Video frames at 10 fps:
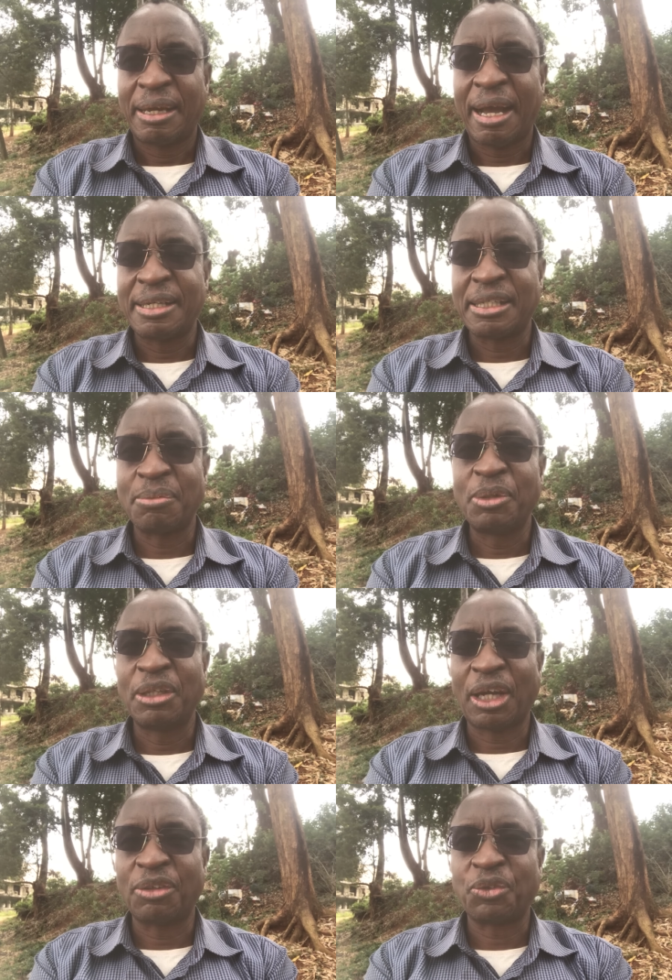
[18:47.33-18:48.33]
And it
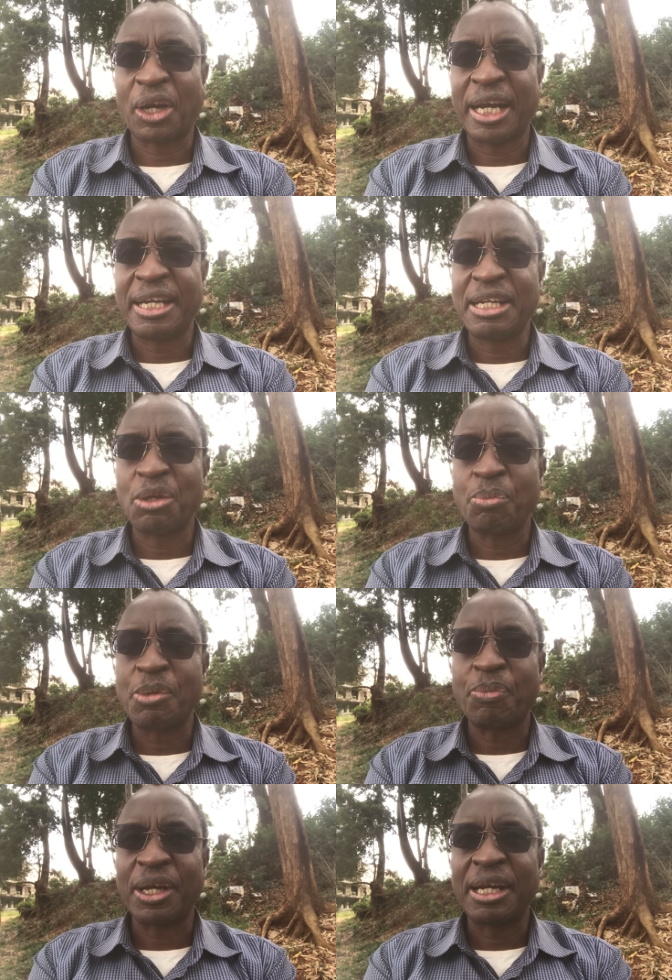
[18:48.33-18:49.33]
and for a lady to
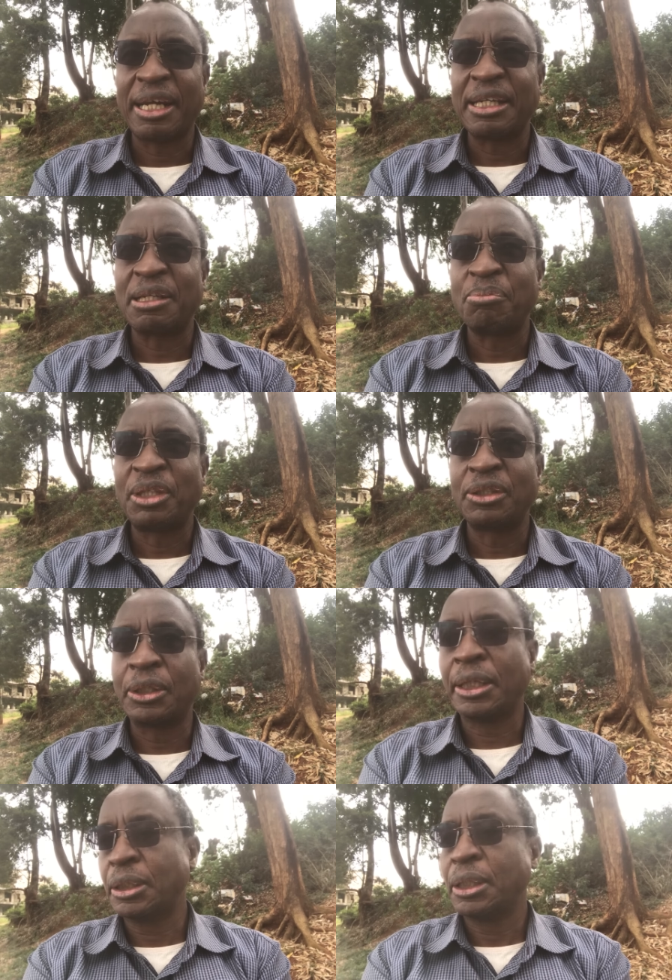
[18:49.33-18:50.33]
be pregnant, it means
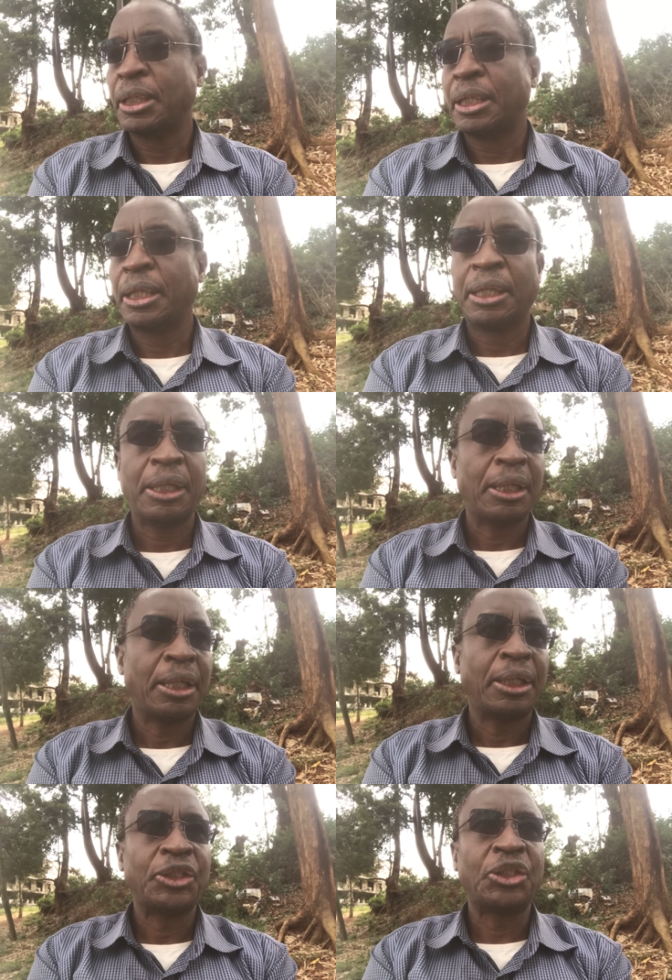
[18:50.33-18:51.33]
that
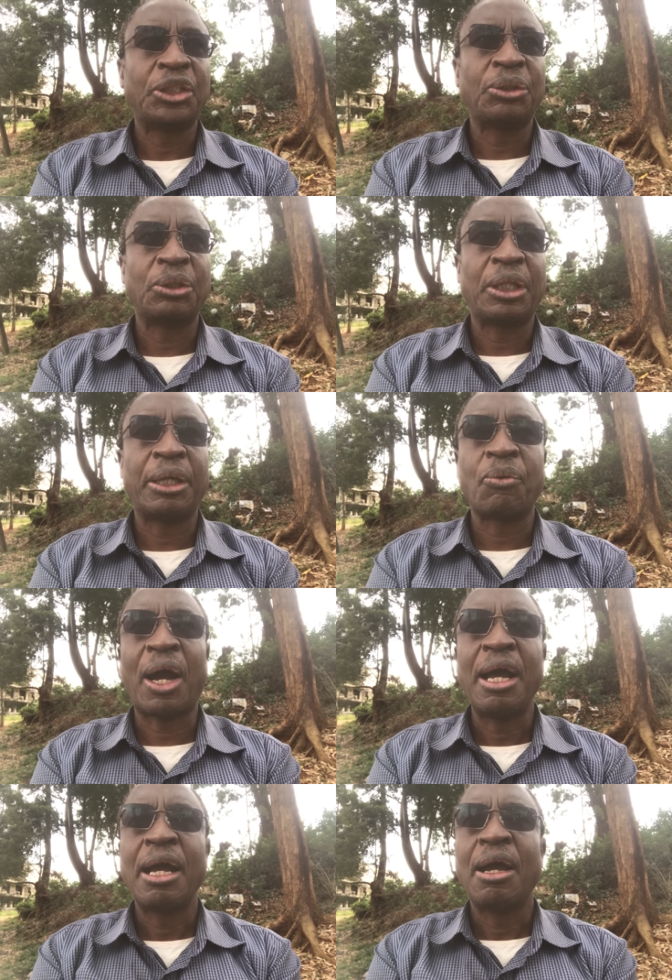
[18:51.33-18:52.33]
she they
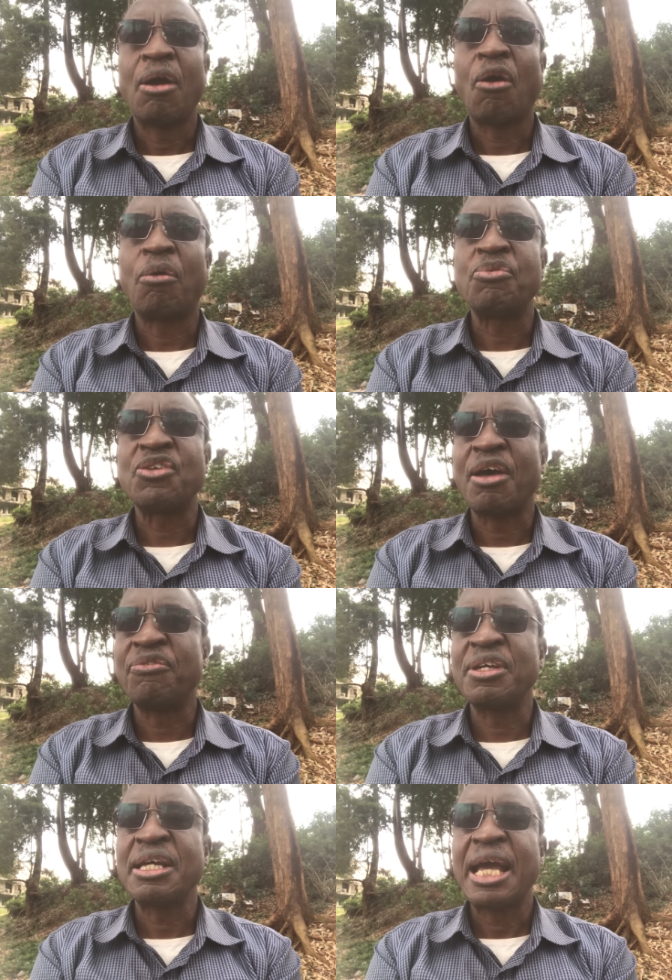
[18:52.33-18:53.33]
were
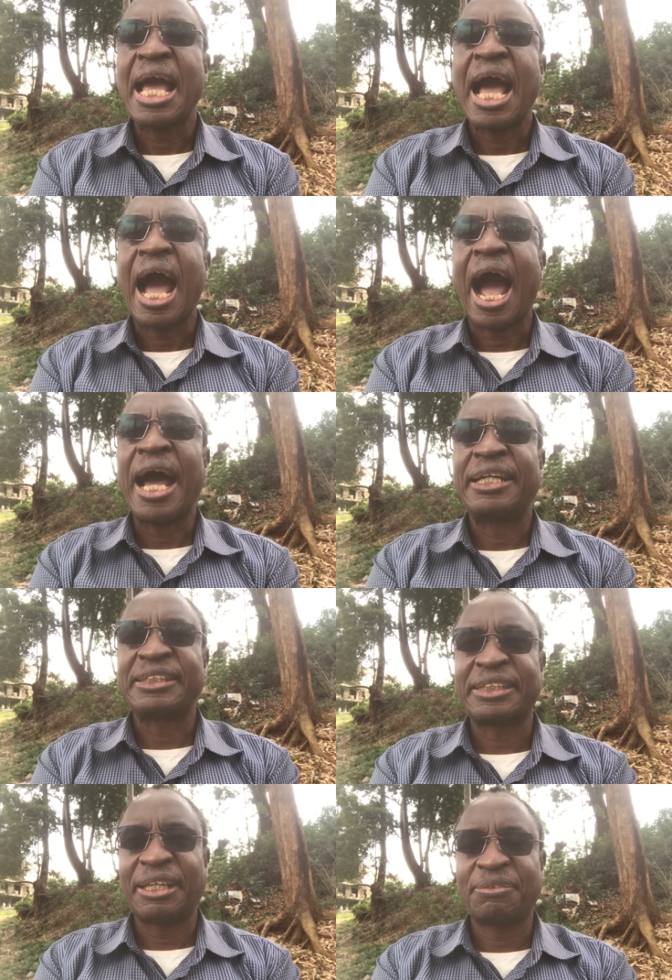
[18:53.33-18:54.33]
observing
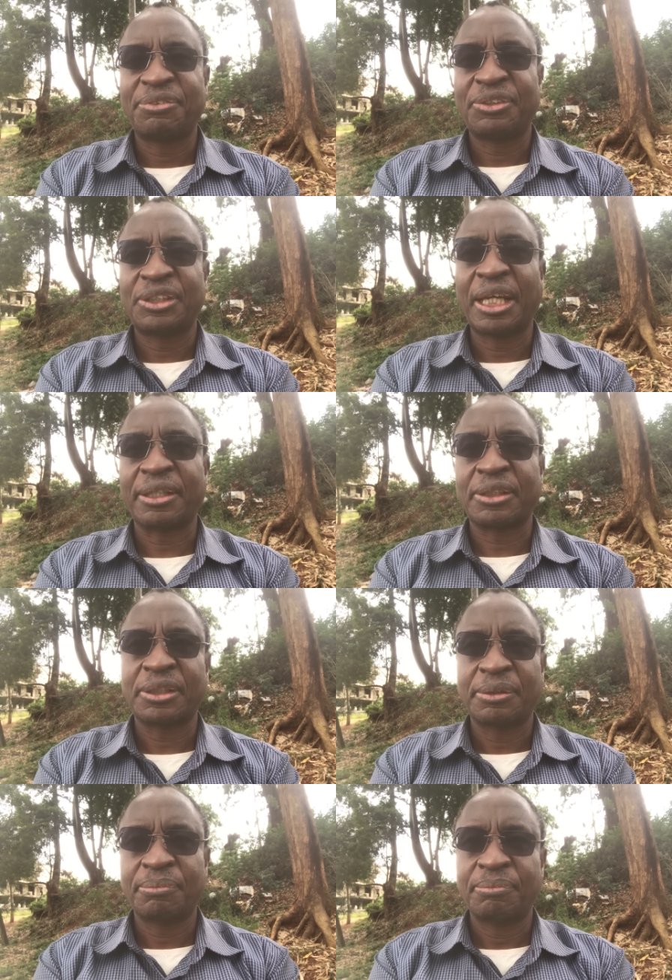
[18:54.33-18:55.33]
unsafe
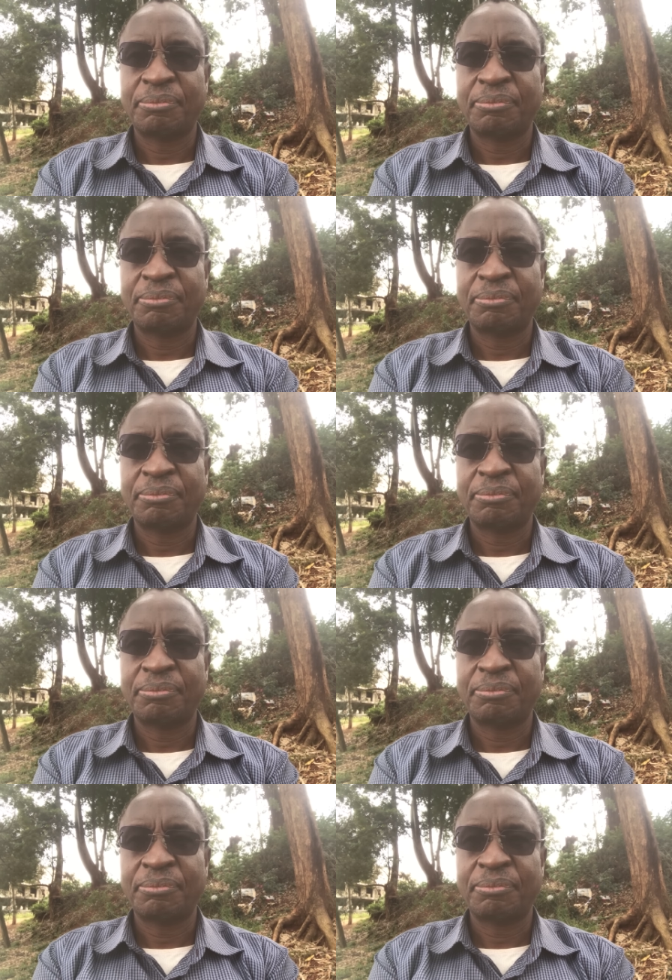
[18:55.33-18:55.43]
sex.